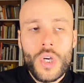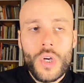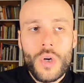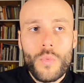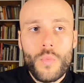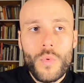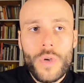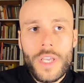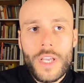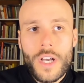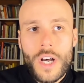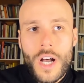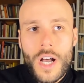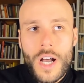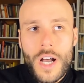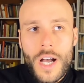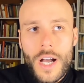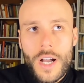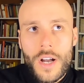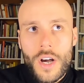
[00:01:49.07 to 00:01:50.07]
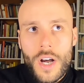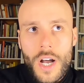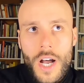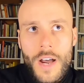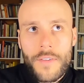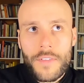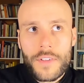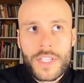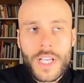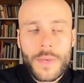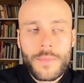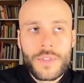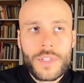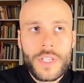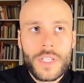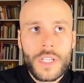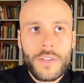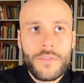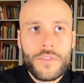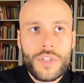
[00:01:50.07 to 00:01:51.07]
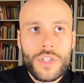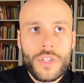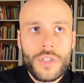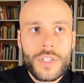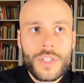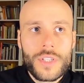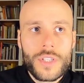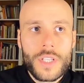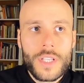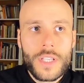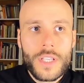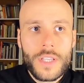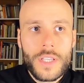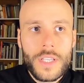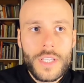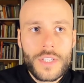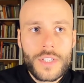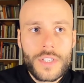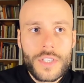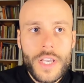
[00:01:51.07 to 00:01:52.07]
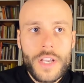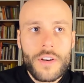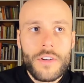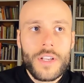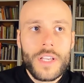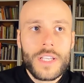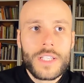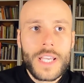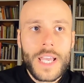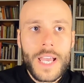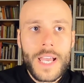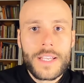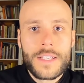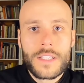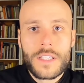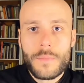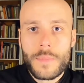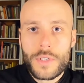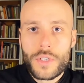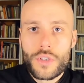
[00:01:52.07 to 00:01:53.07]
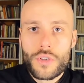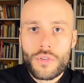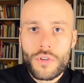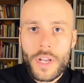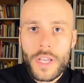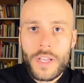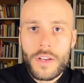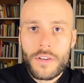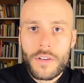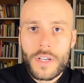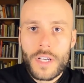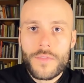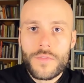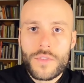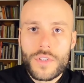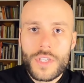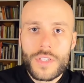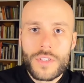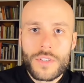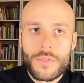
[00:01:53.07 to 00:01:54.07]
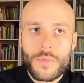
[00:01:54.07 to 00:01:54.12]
We oftentimes think of Judas the Iscariot as the betrayer of Jesus,